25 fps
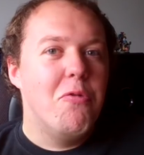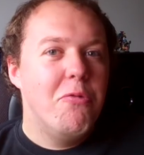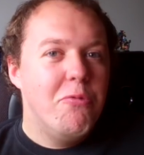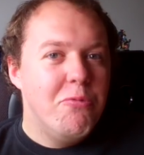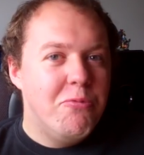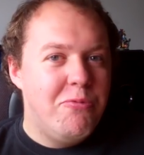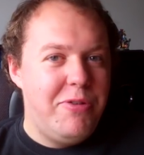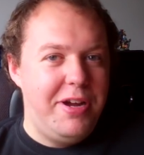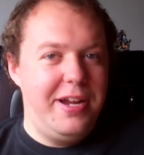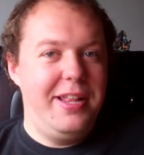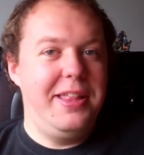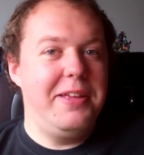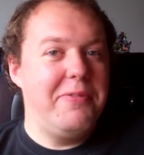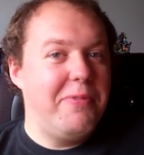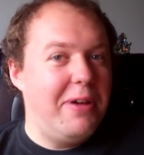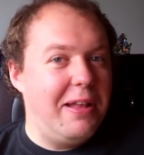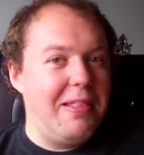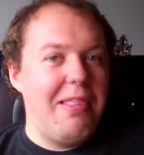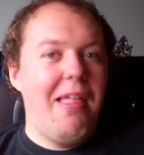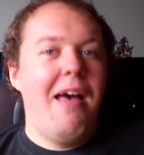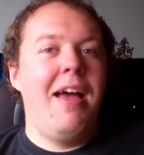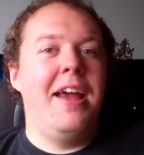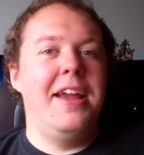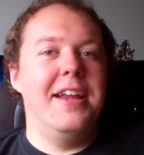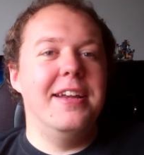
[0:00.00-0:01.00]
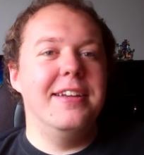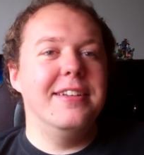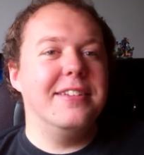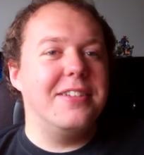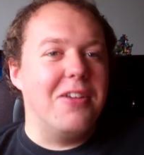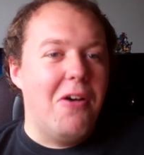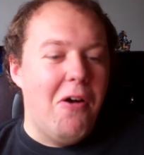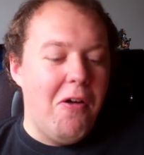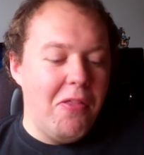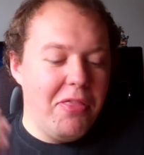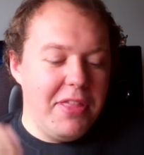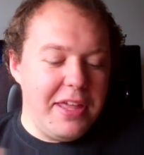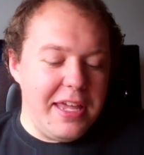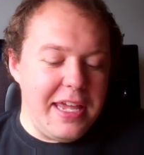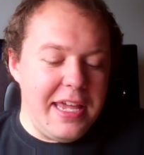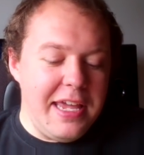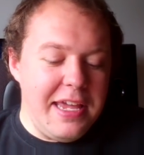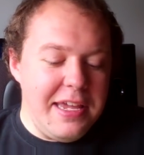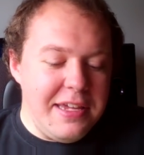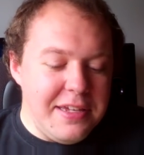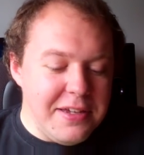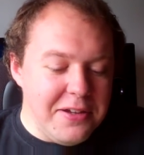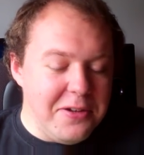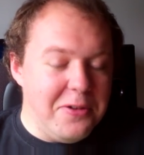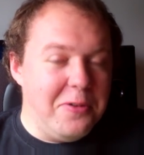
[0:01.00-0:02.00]
really reliant on the
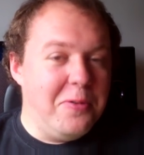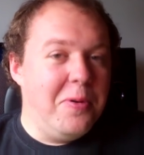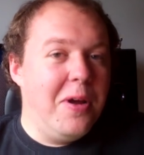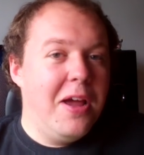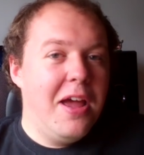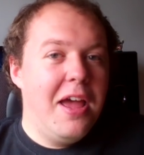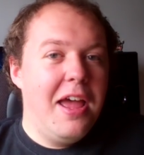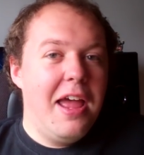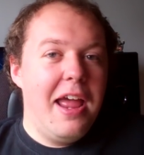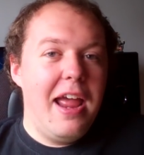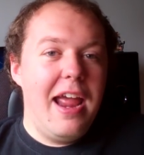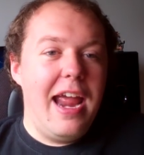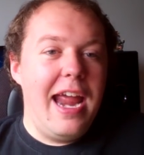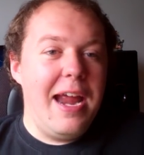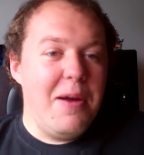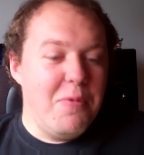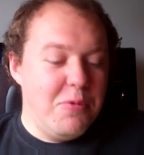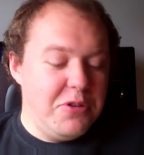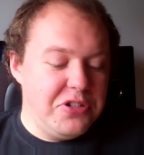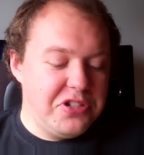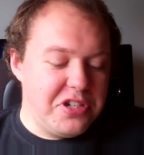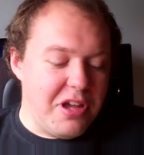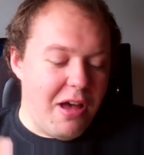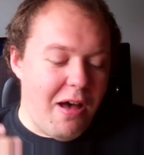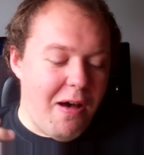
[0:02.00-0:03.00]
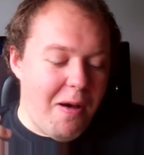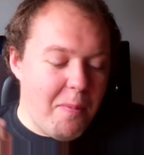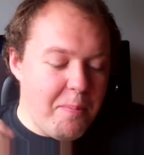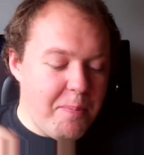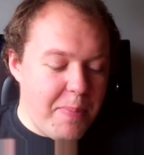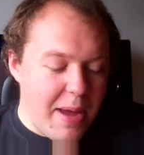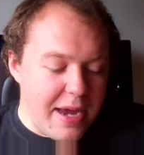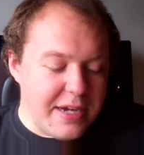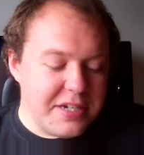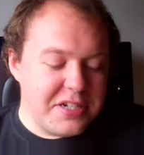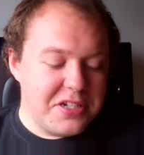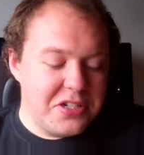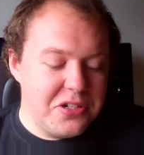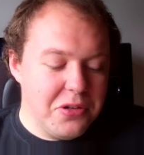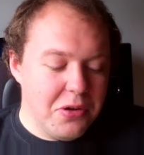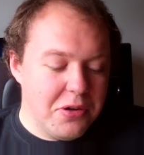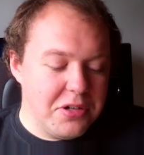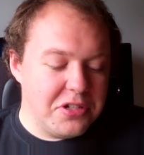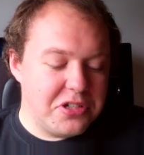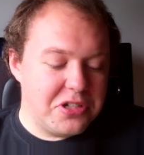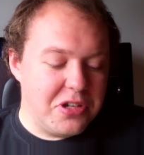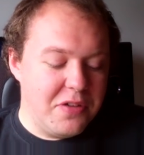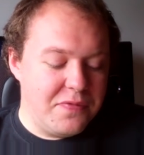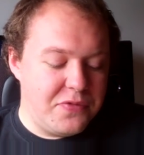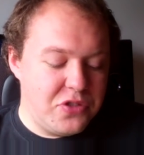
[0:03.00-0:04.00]
EU. It was our best
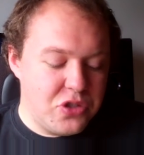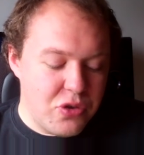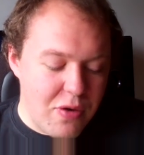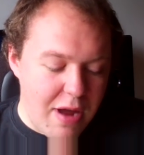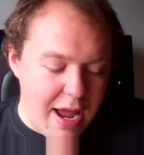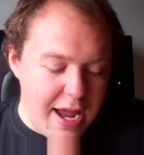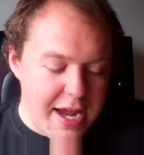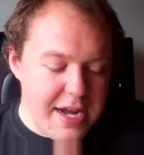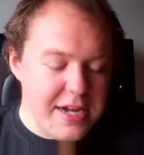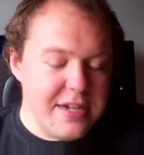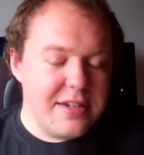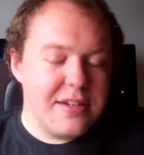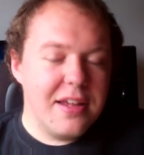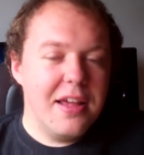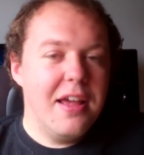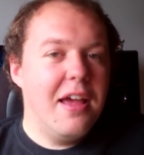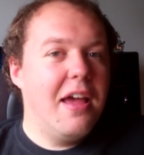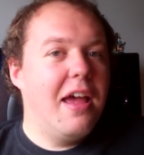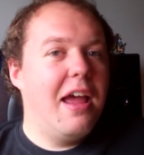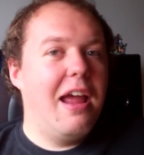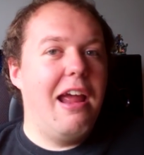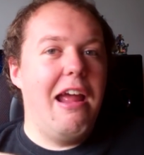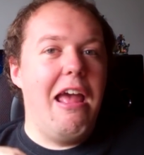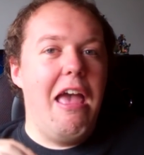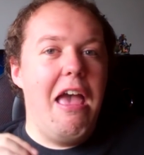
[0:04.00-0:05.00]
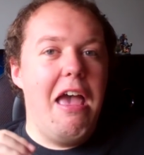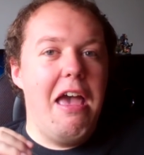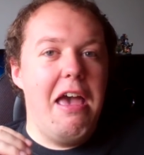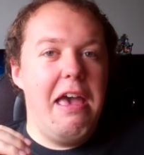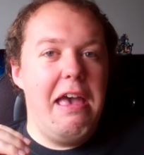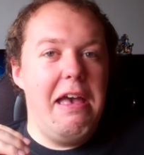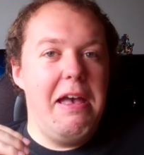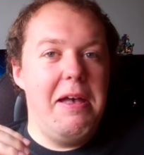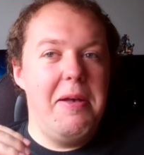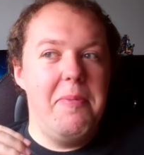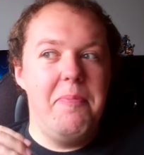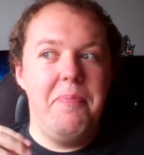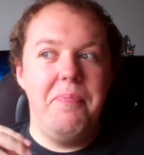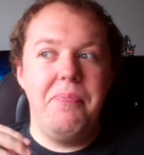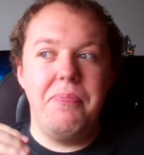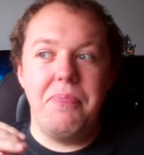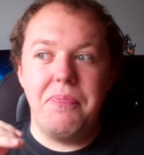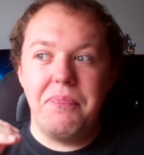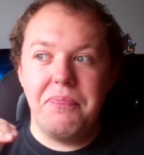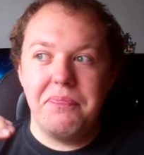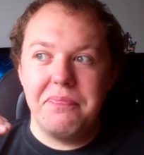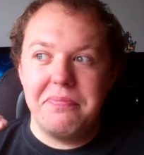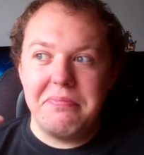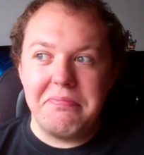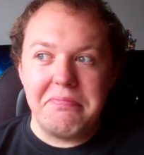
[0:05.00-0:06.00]
source of trade, our
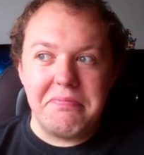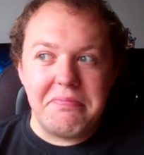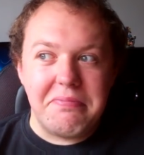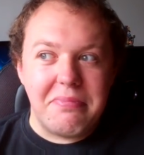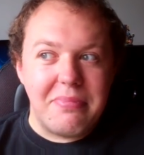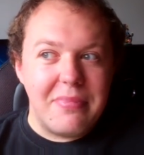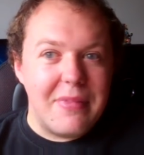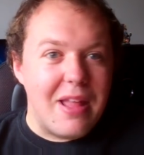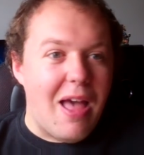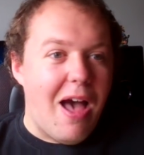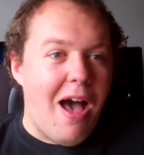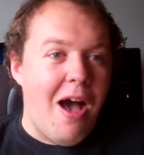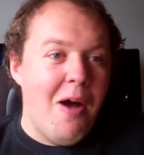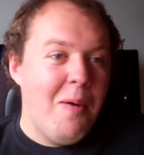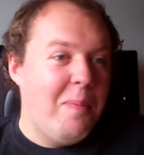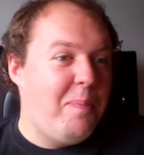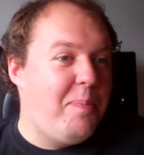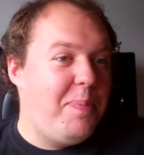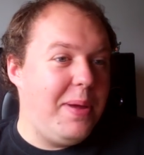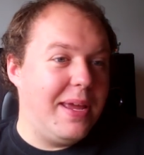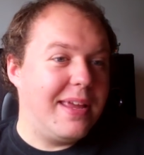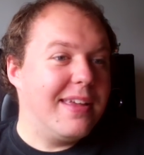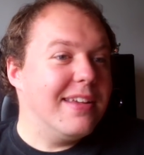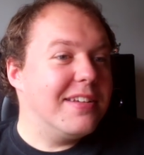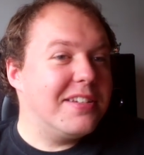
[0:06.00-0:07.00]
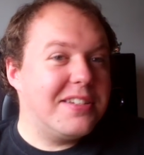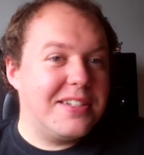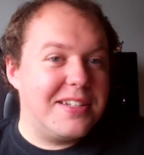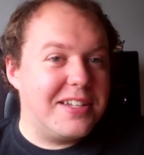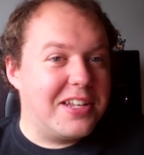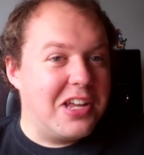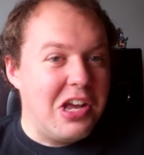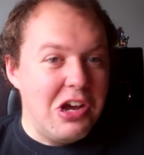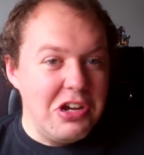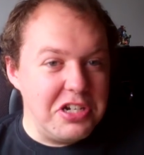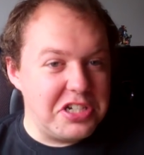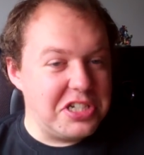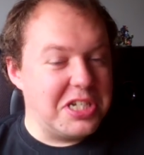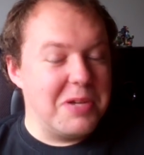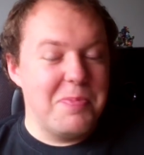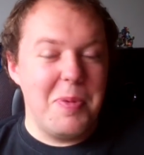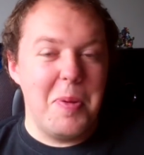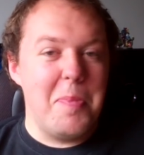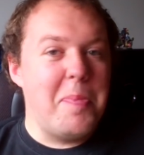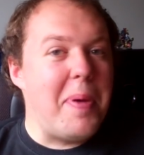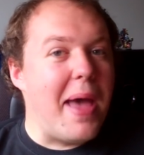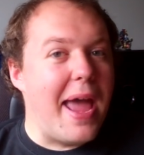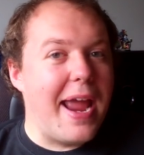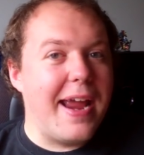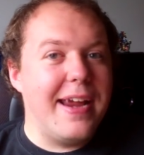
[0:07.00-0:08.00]
biggest customer
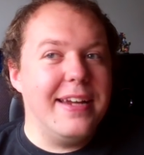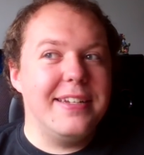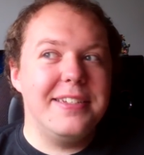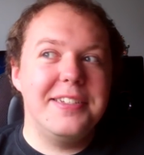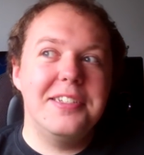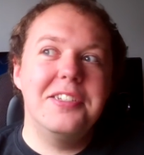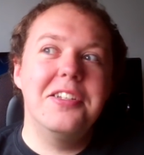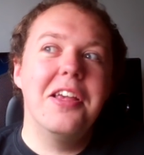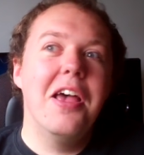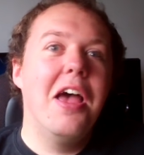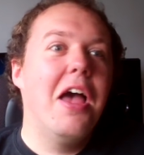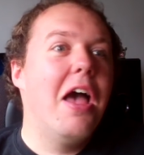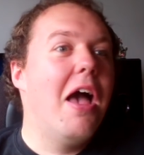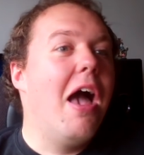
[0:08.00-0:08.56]
base.